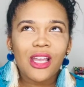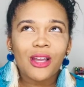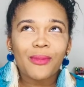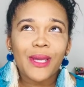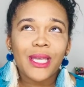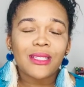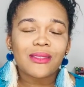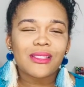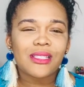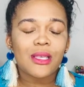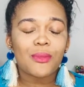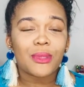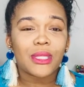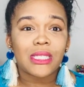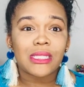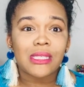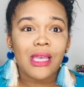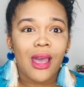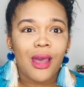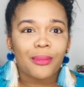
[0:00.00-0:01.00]
about some of
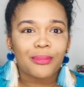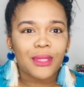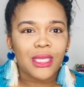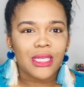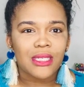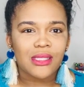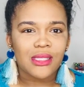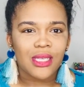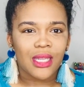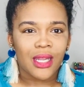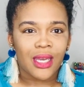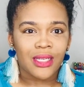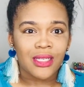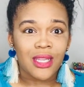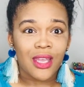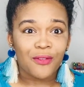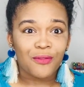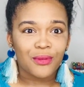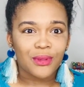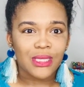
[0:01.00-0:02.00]
the top things that I
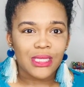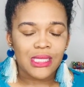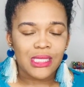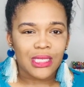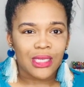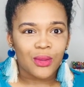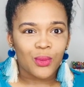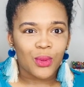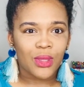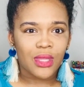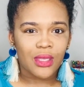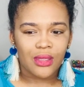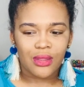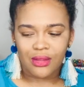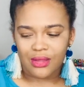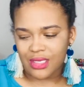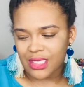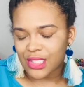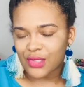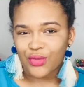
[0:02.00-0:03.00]
definitely did
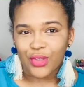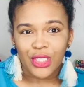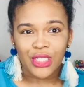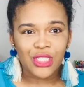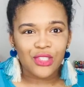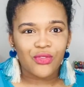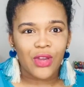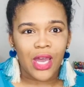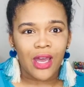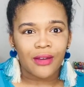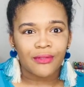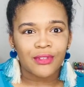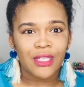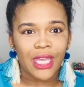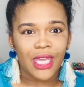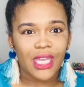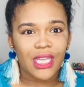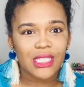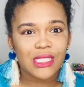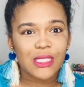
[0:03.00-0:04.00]
within these first 5
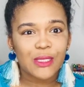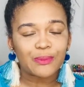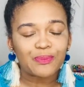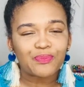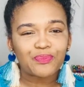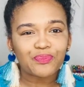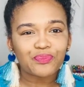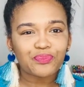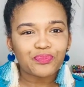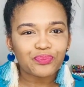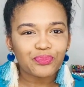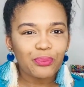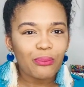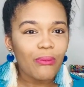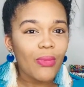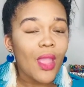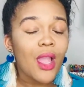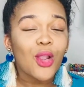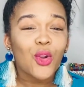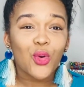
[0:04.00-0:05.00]
days.
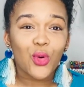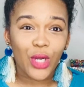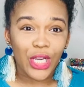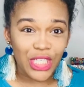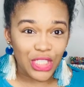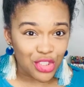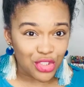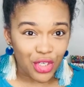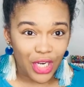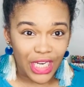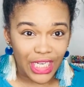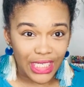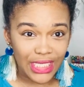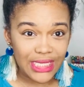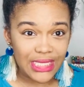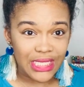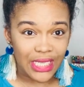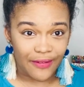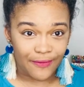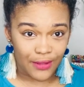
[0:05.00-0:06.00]
Crate
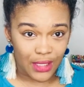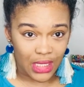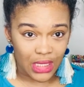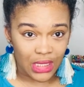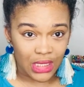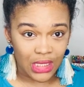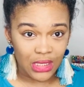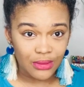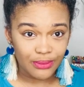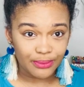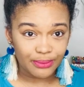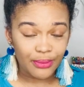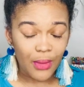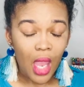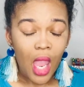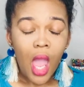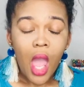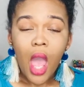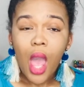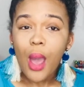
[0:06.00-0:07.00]
training, definitely.
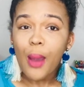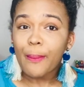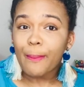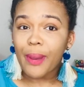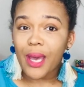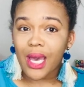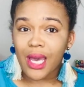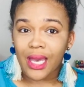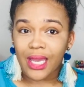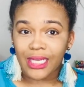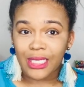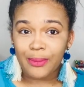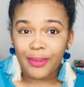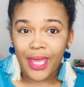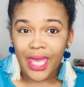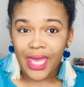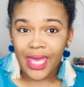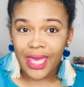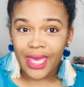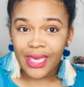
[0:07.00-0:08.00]
Potty
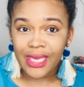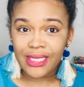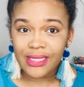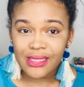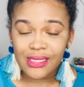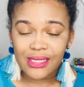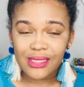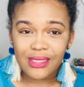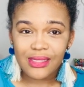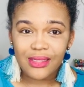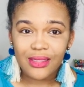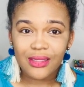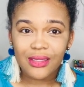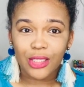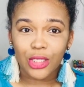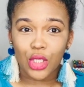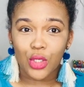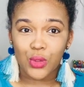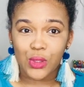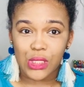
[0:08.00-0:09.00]
pads
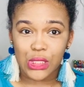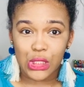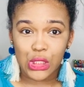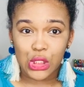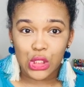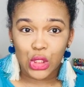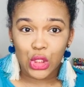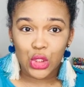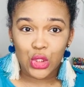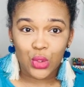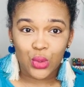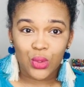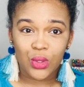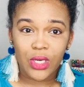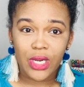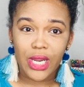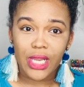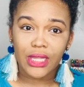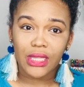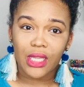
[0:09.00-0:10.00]
closest to the
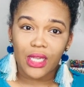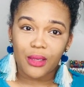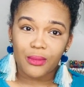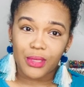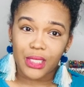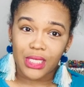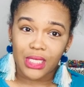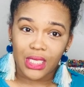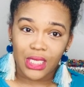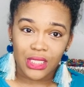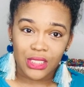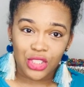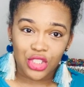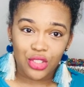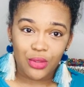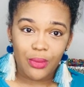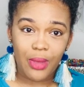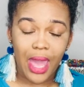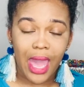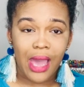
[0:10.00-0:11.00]
door, and then I'm gonna inch
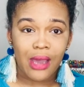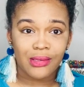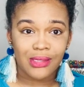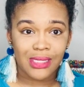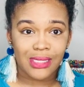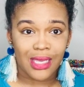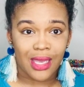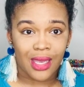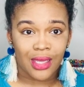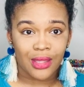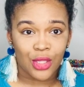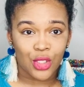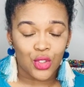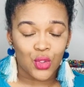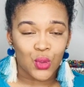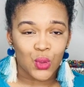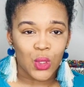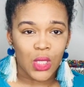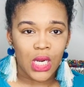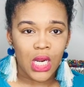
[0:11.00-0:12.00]
them outside the
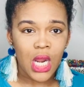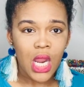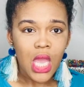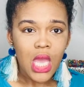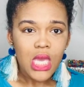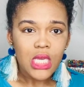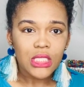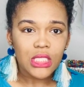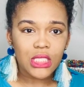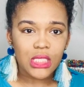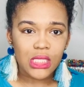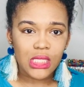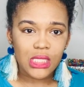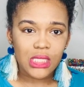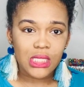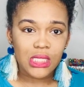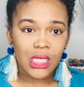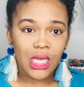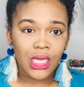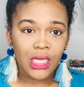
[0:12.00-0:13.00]
door just
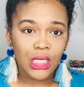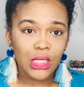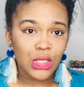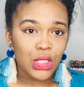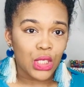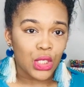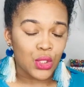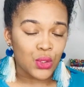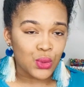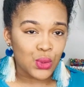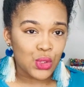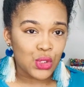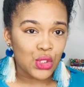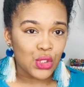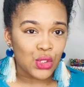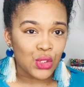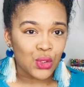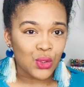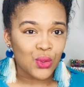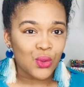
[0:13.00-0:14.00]
as like a
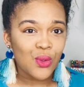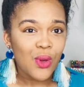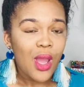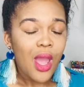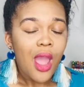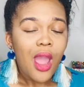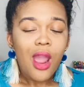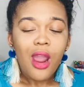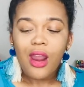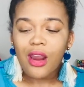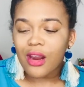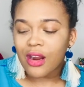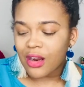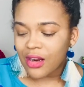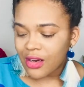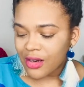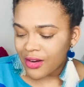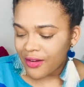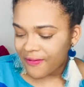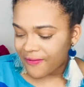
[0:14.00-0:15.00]
go-to.
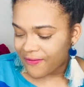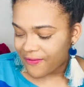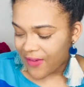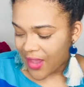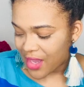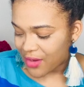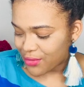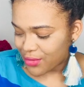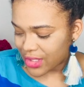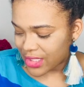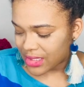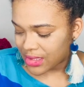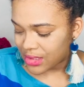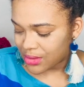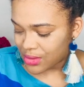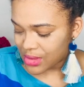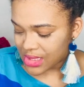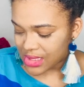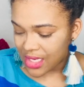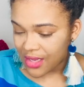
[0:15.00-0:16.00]
Her favorite
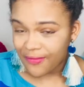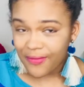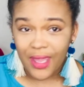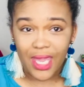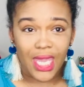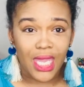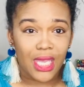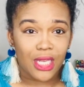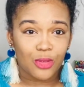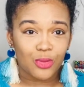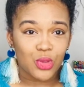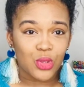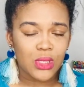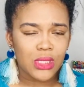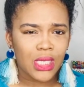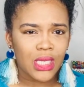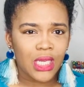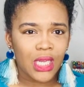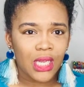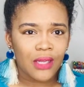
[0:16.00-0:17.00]
little stuffed animals,
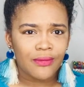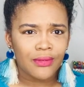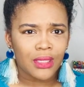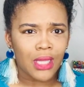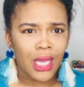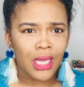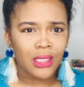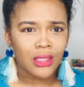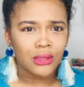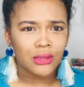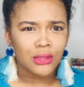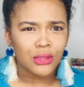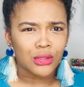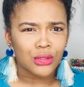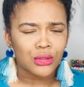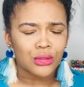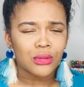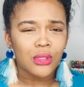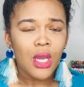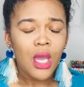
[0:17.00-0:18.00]
I gave like a
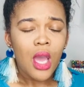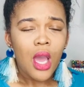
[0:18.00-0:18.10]
little